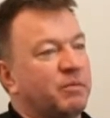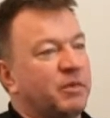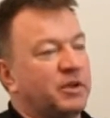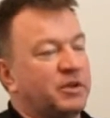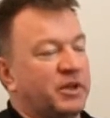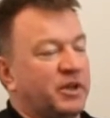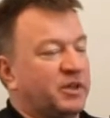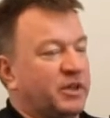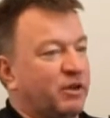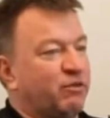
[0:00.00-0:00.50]
And
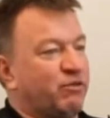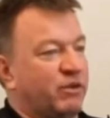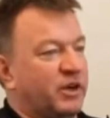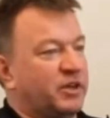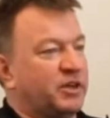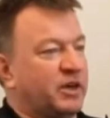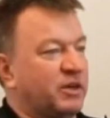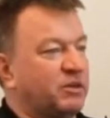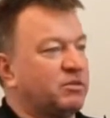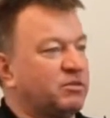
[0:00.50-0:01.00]
then they
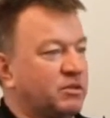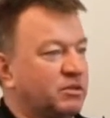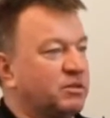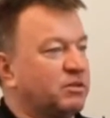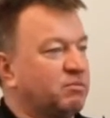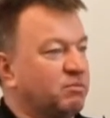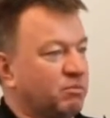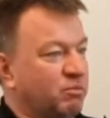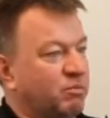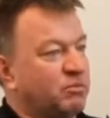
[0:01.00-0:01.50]
find out
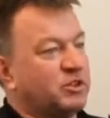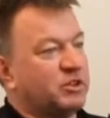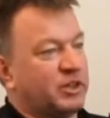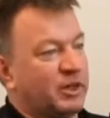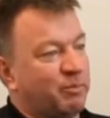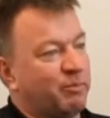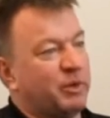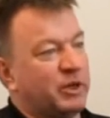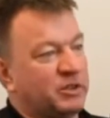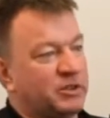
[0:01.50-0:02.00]

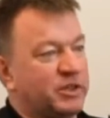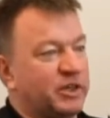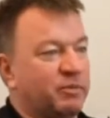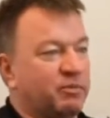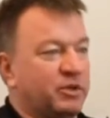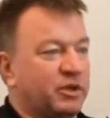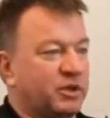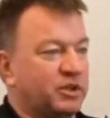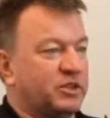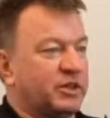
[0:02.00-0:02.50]
step by step
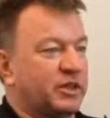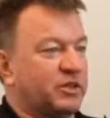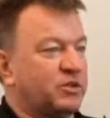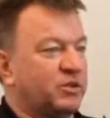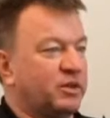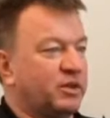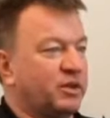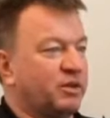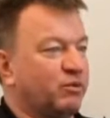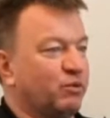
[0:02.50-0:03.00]
that it
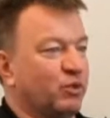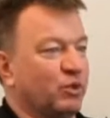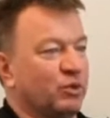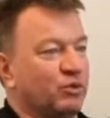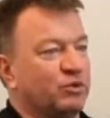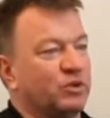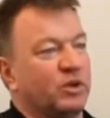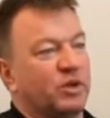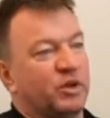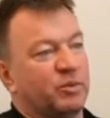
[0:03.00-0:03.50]
actually
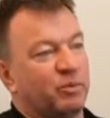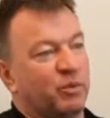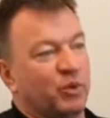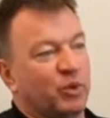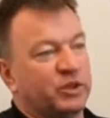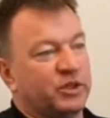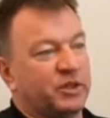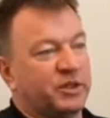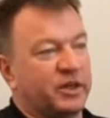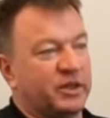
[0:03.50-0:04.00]
involves a lot
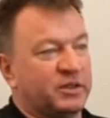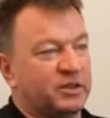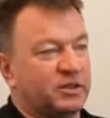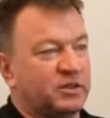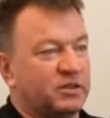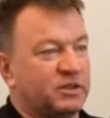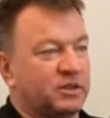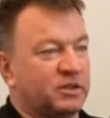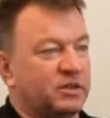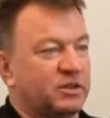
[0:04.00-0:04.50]
more than that.
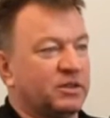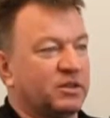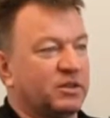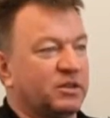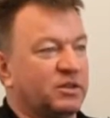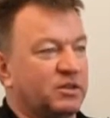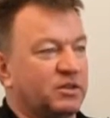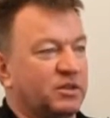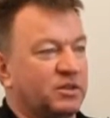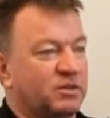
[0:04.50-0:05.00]

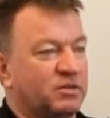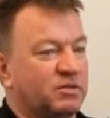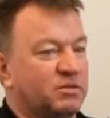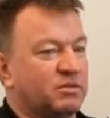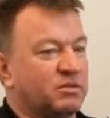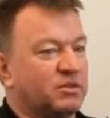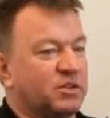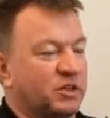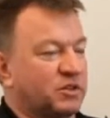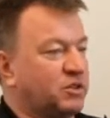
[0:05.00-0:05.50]
It
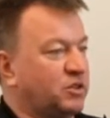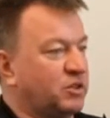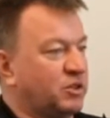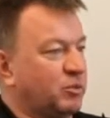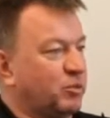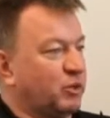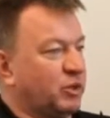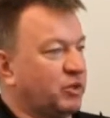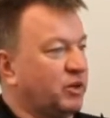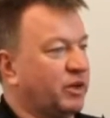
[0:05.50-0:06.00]
touches
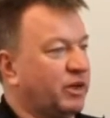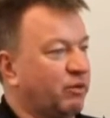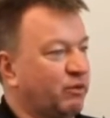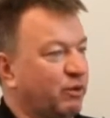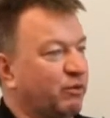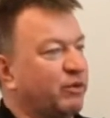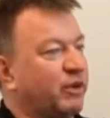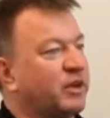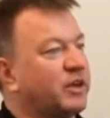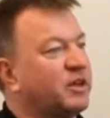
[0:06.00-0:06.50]
upon
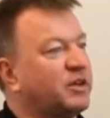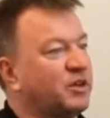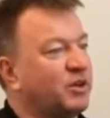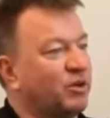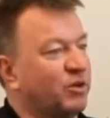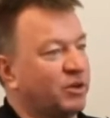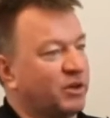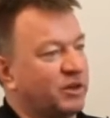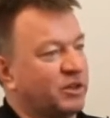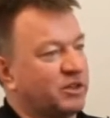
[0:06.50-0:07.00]
everything in the
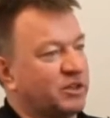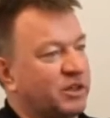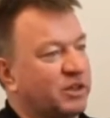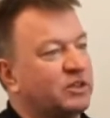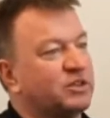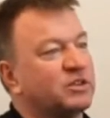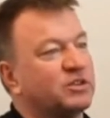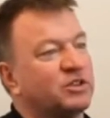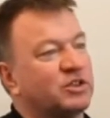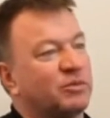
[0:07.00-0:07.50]

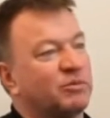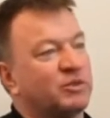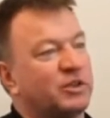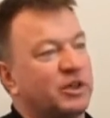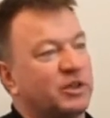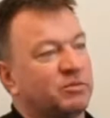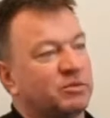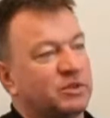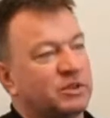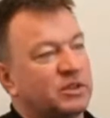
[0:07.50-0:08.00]
organization
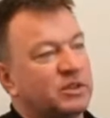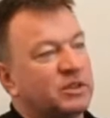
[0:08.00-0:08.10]
sometimes.